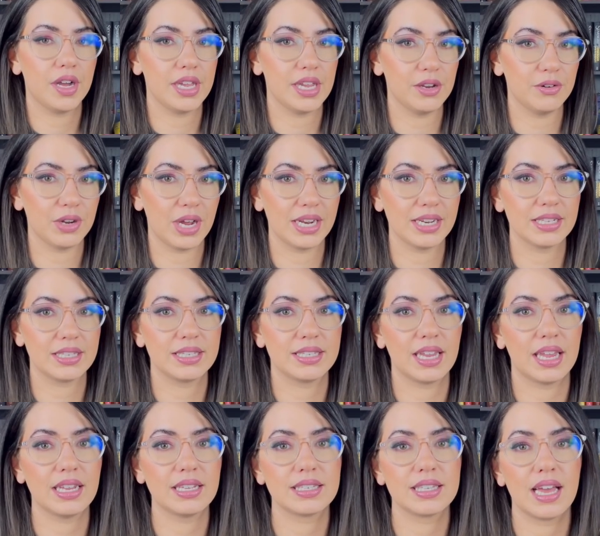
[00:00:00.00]
a United
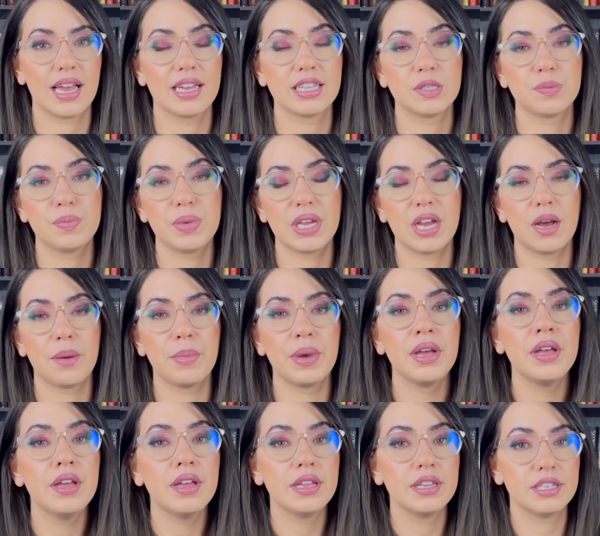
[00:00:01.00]
States that has become
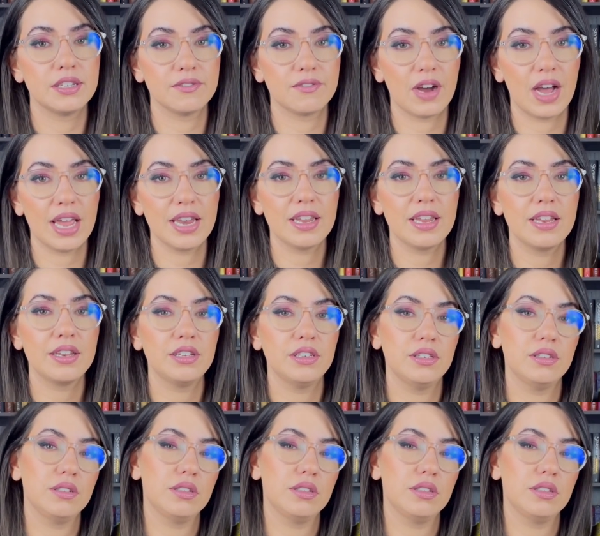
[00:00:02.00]
divided.